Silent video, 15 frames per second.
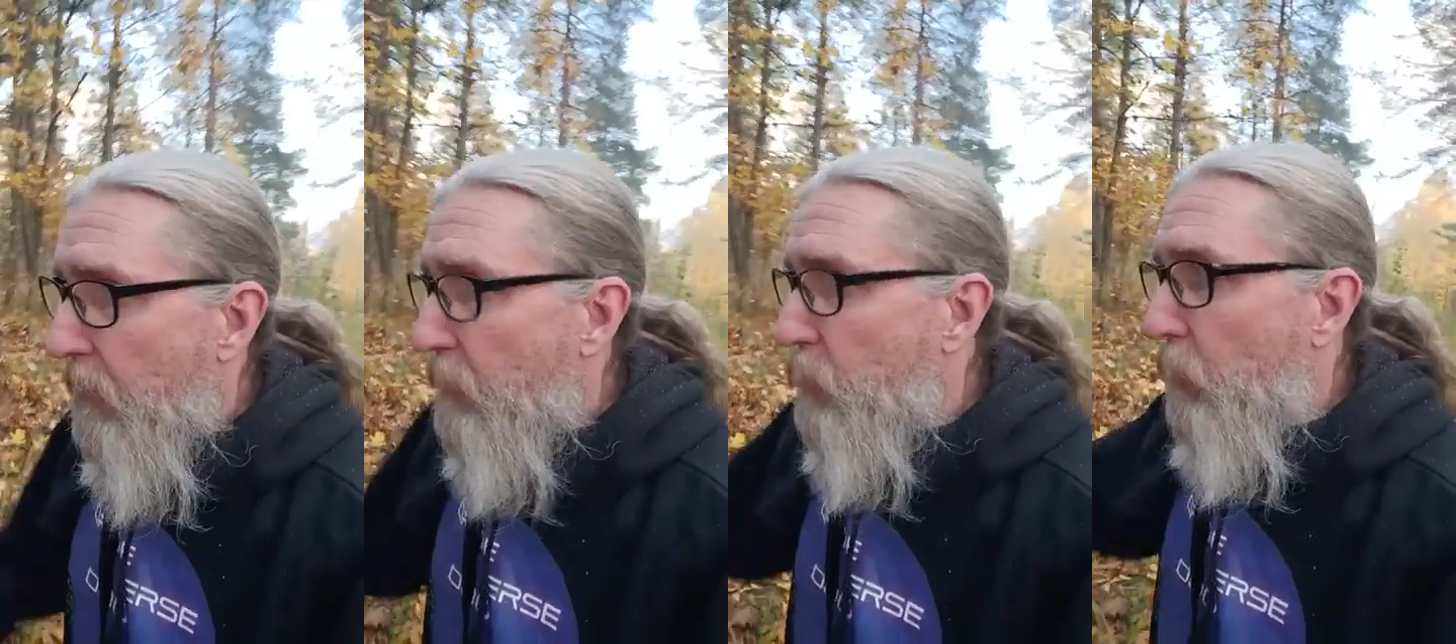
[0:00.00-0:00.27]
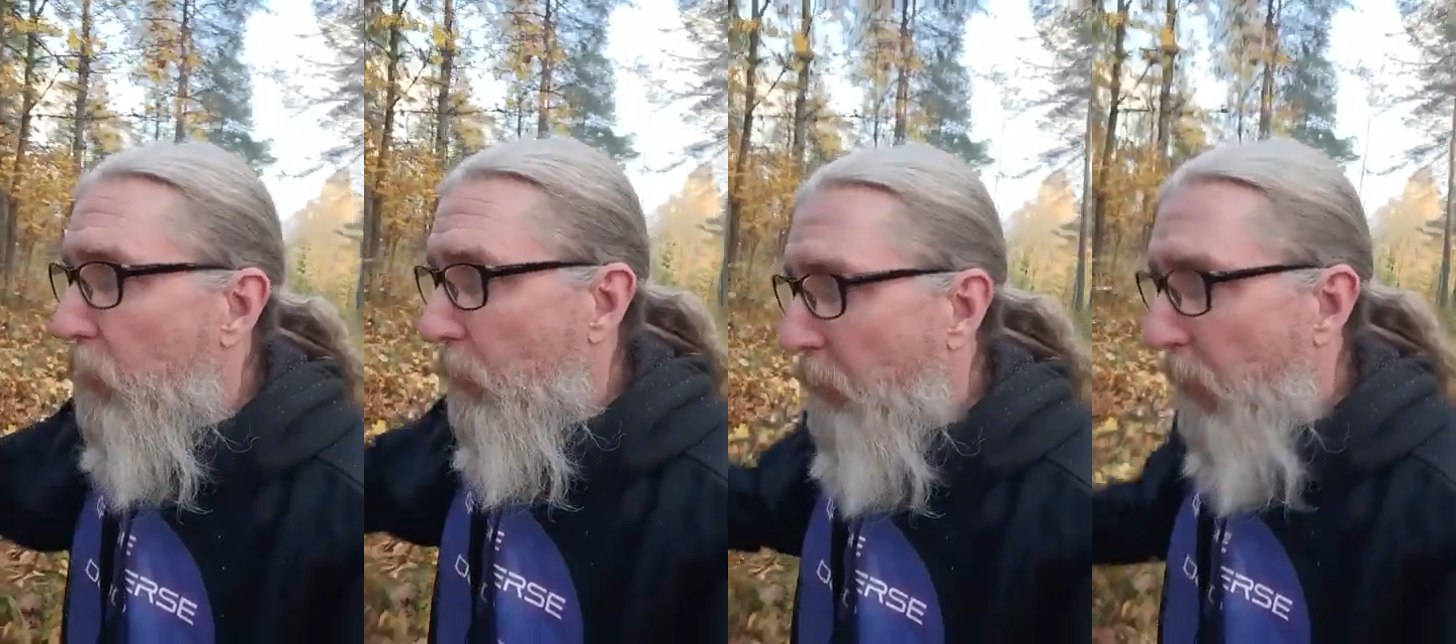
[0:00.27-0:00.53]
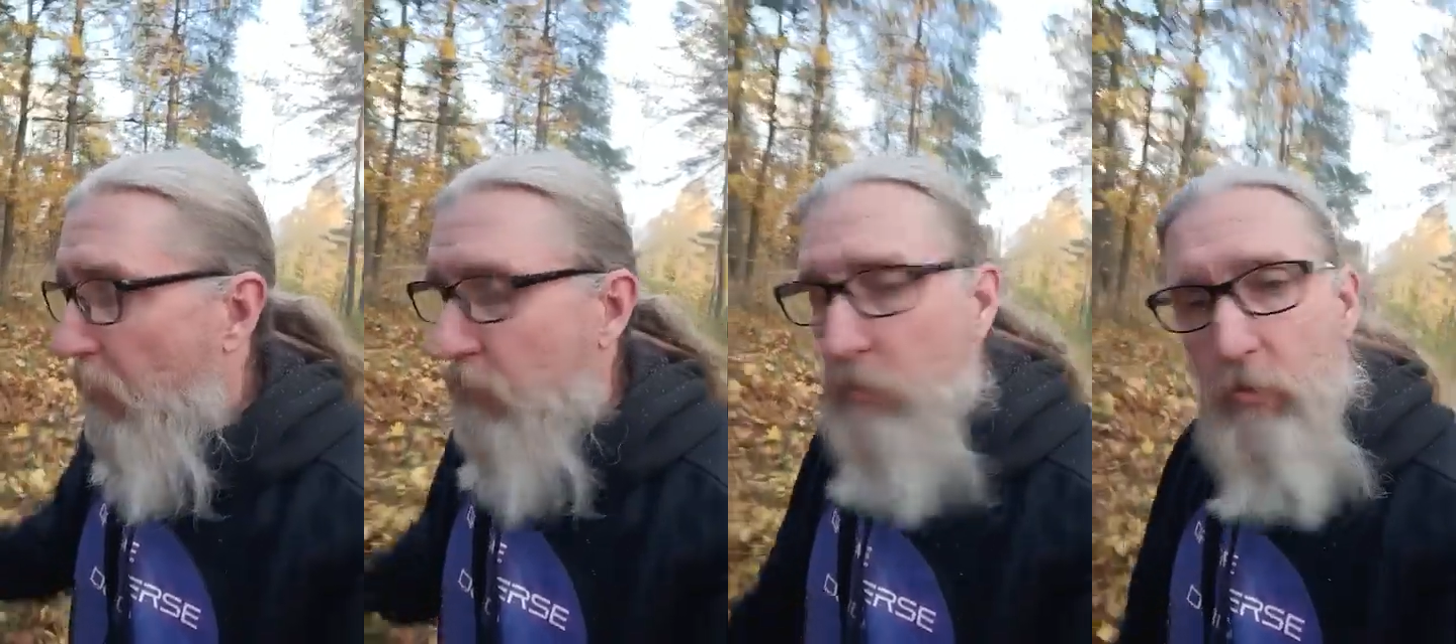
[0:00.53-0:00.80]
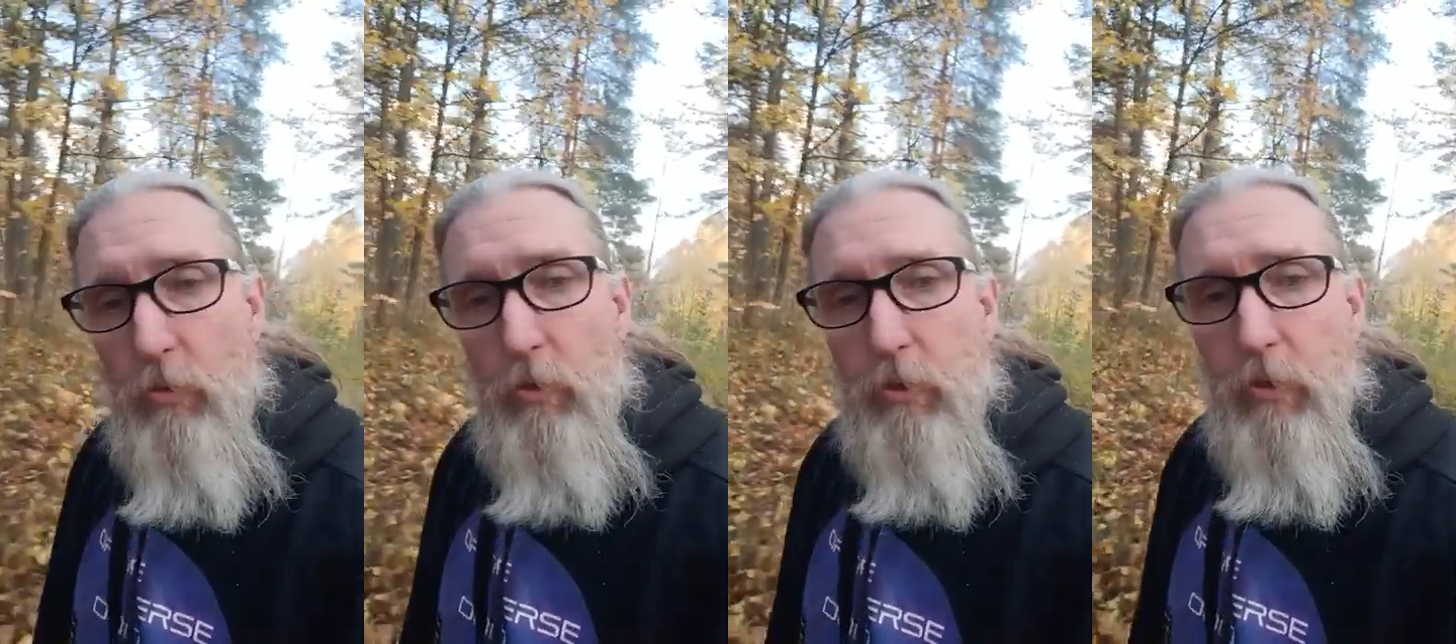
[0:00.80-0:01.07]
chocolate bars
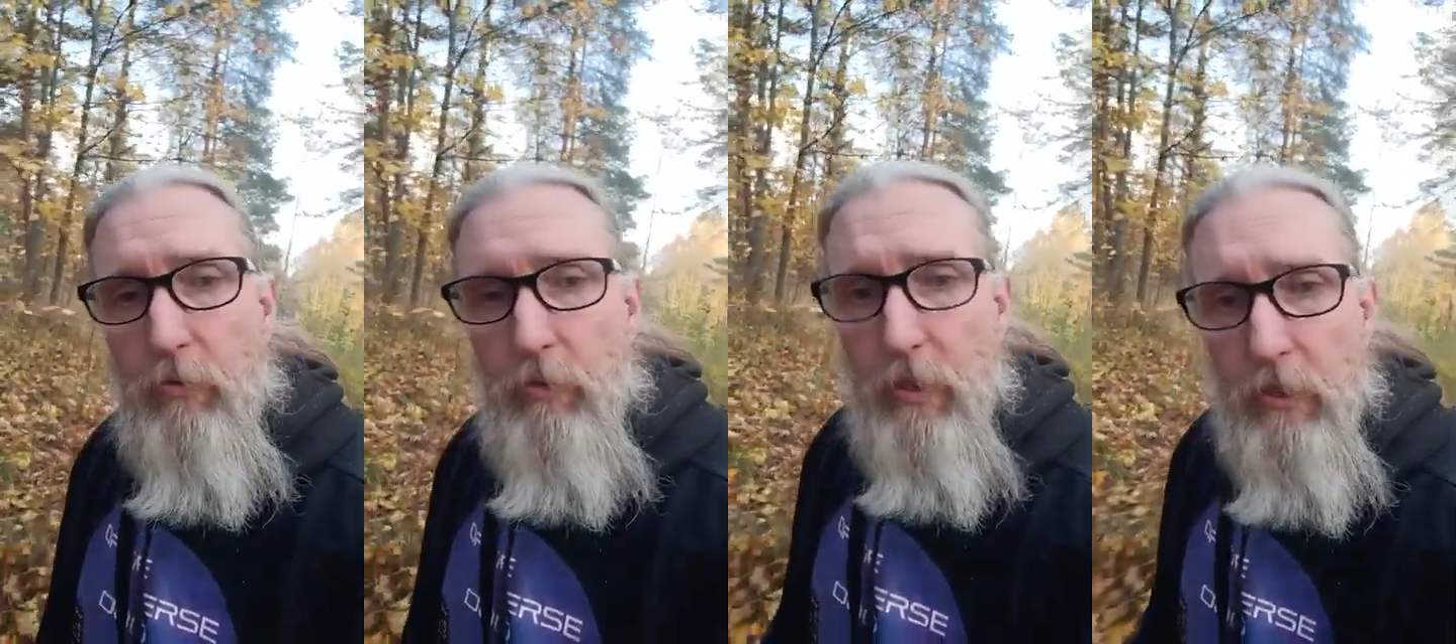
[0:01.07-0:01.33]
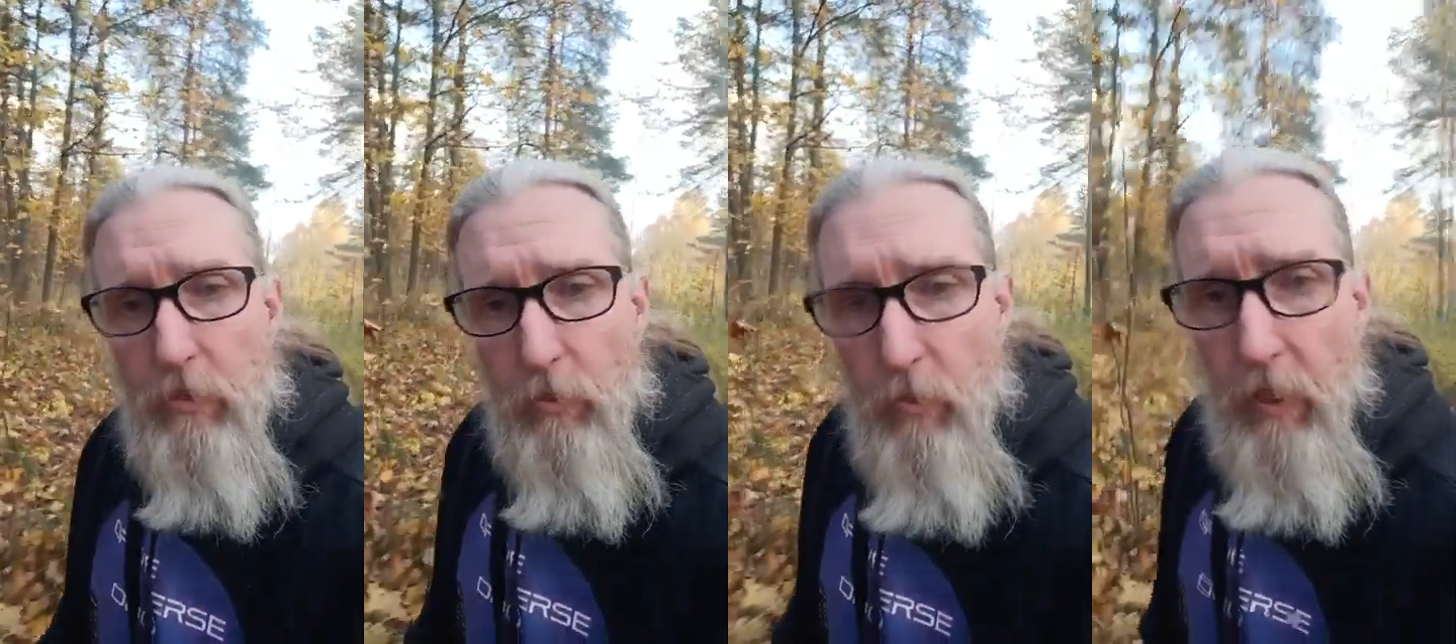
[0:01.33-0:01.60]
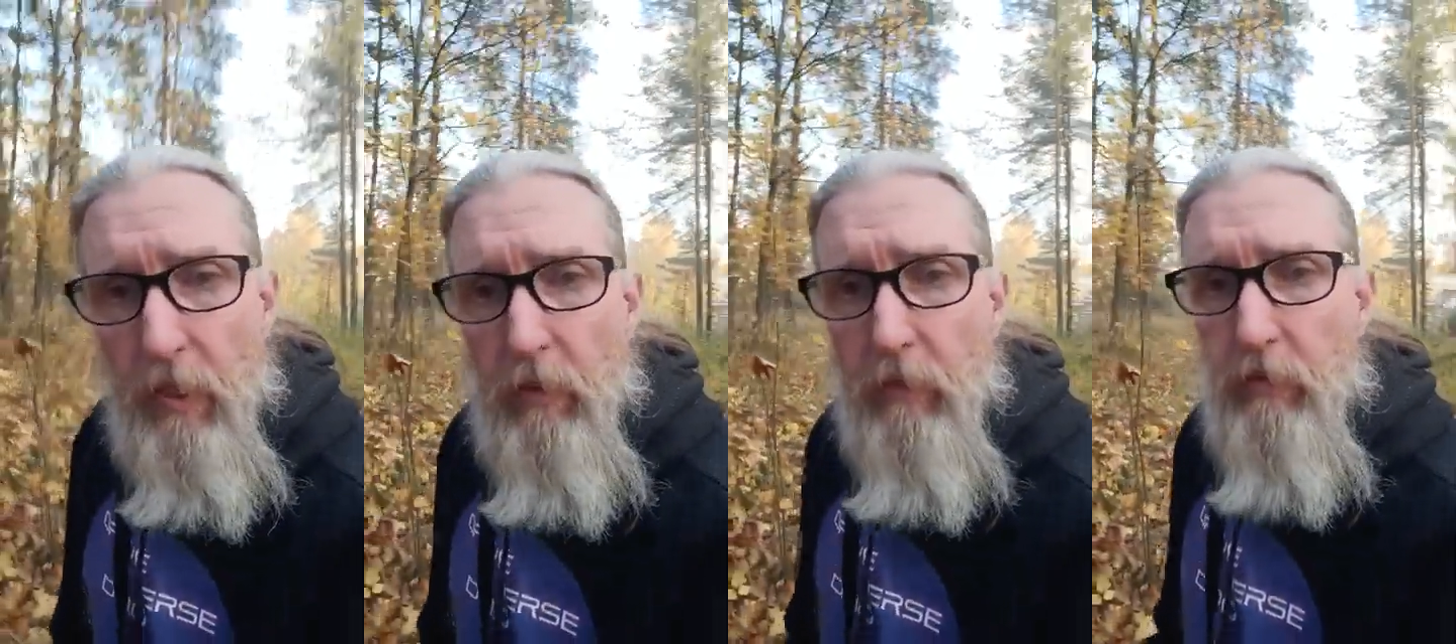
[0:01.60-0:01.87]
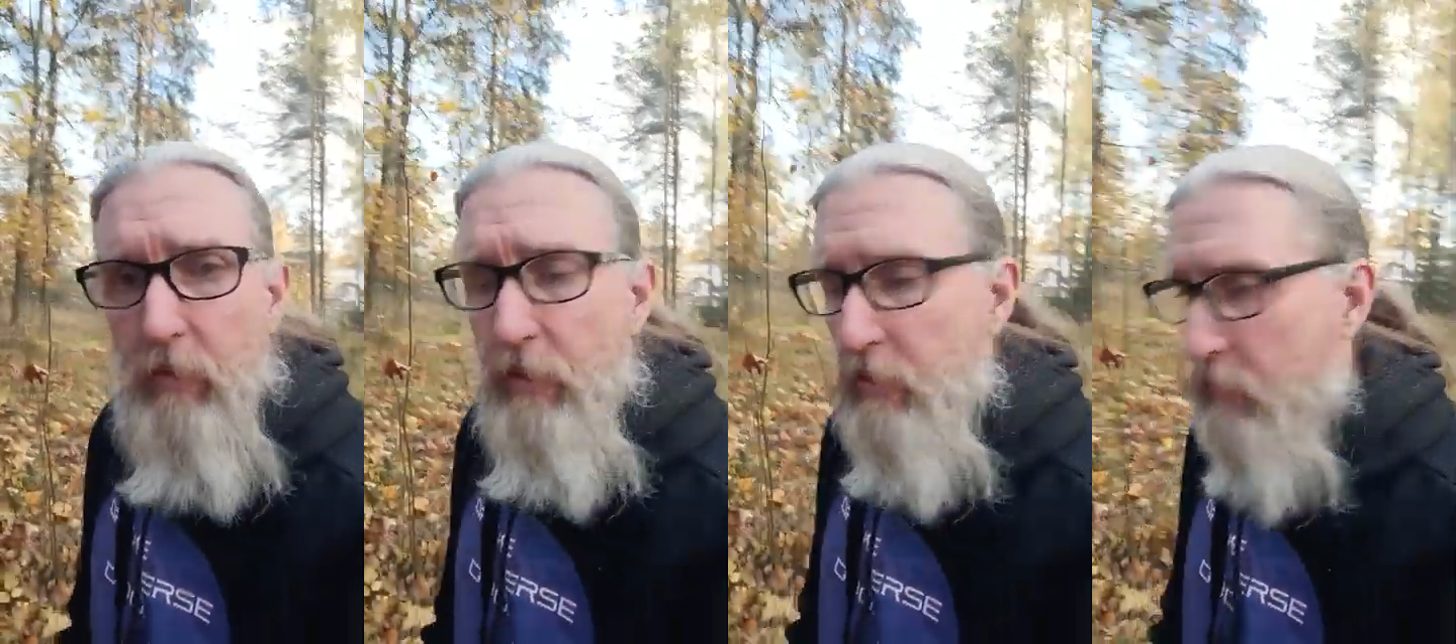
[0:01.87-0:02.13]
or soft drinks or whatever it